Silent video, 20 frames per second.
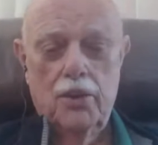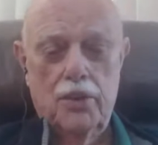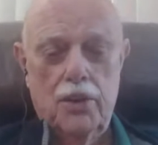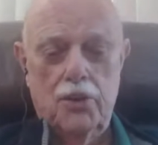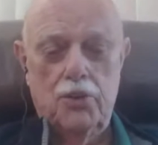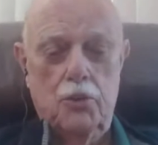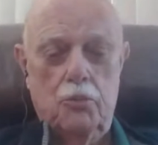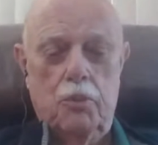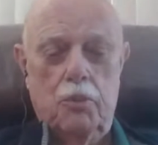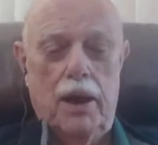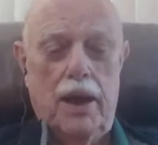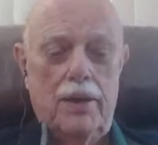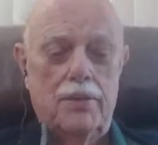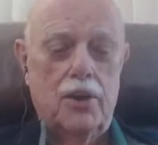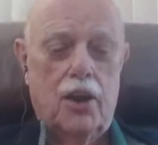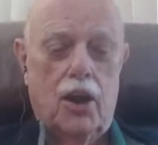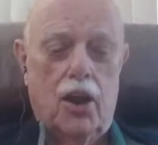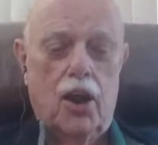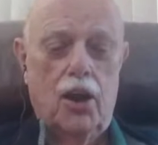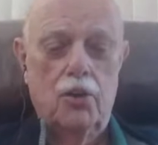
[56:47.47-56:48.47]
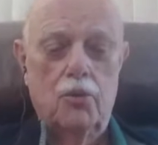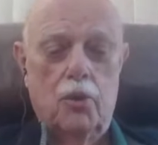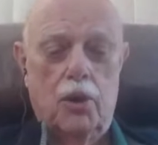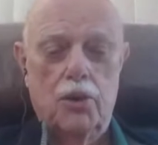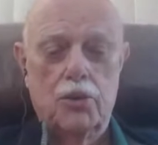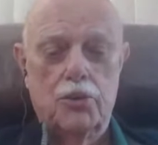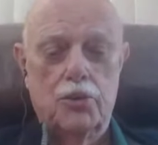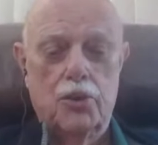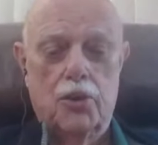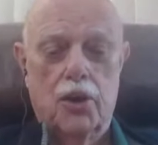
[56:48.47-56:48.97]
that you buy at the
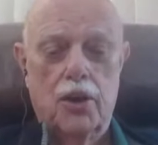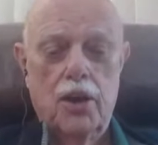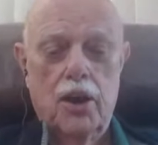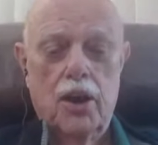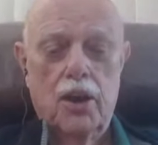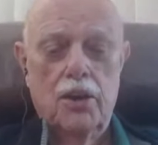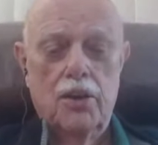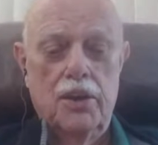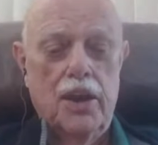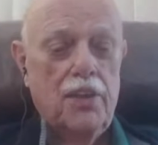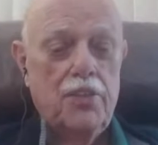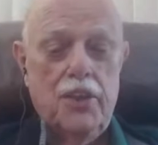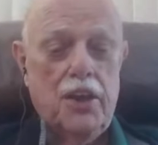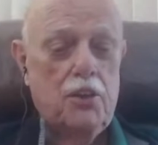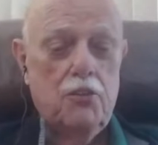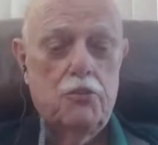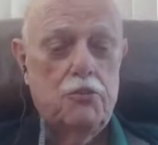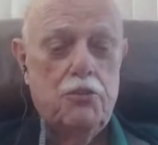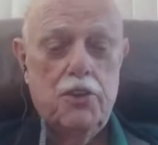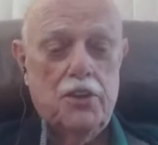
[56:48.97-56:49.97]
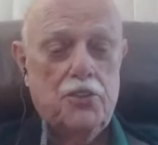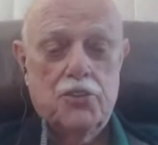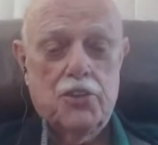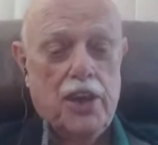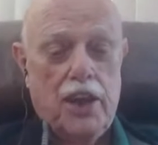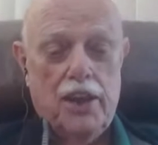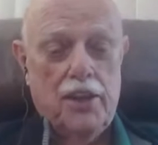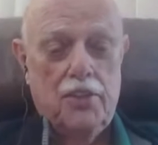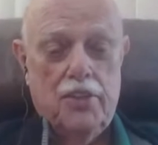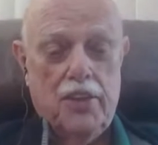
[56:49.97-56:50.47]
hardware store, nothing fits
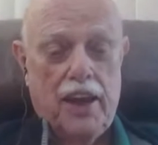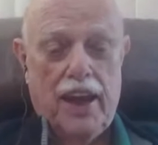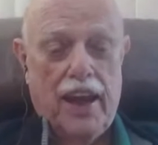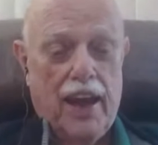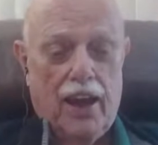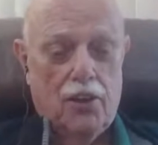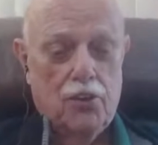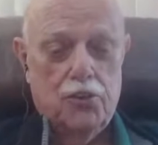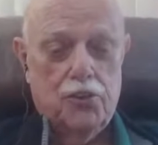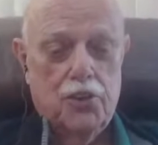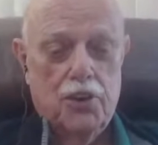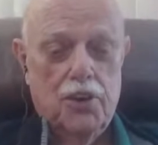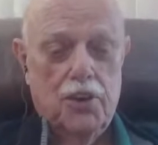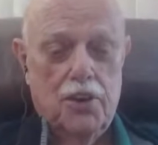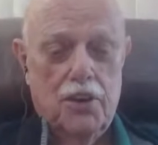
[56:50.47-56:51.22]
anything else.